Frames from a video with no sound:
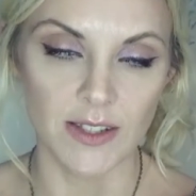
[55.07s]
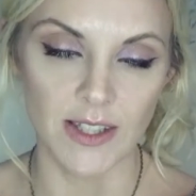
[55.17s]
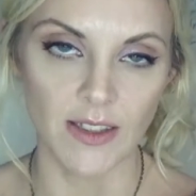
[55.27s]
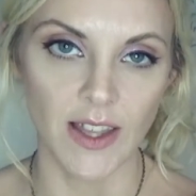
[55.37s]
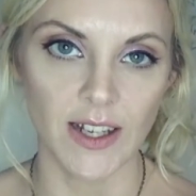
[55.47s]

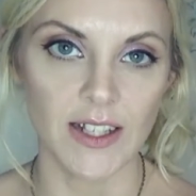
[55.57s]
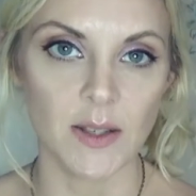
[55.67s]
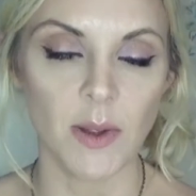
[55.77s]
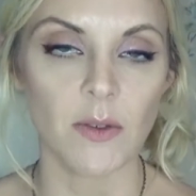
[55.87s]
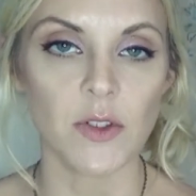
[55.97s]
so they need to
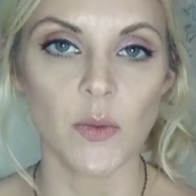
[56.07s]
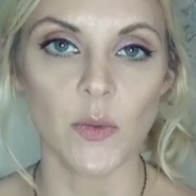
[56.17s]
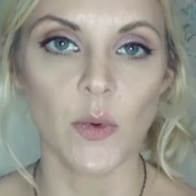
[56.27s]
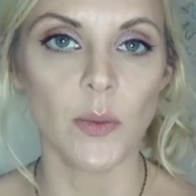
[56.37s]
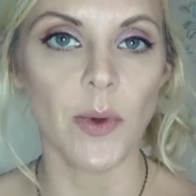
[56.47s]
be able to
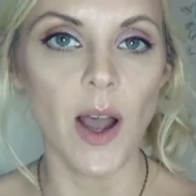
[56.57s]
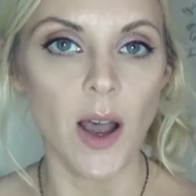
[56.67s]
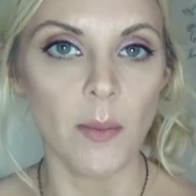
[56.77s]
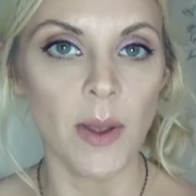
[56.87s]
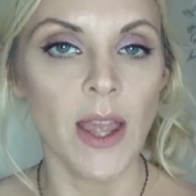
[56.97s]
warm
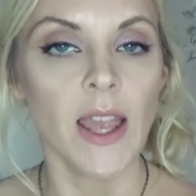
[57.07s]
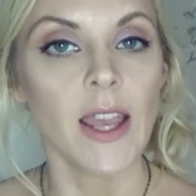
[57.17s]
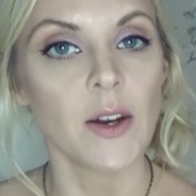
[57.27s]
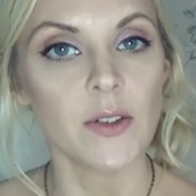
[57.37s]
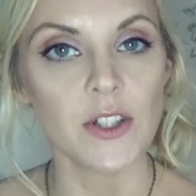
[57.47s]
up
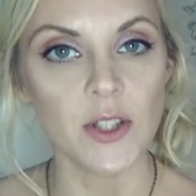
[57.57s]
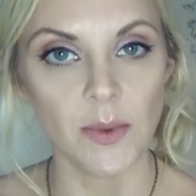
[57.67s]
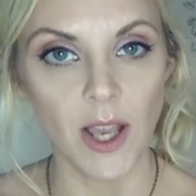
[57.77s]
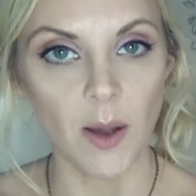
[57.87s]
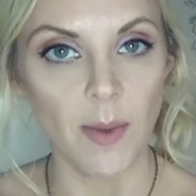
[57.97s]
in order to
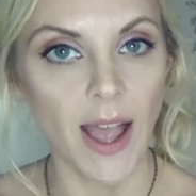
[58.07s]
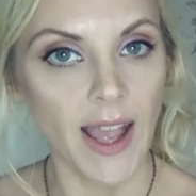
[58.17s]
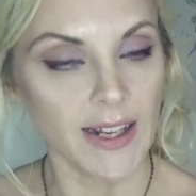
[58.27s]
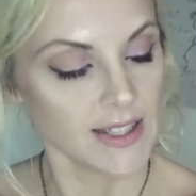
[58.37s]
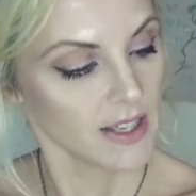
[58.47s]
become
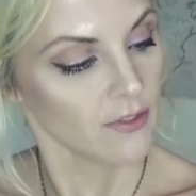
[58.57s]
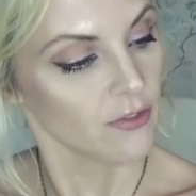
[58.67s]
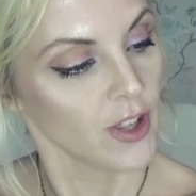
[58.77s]
active.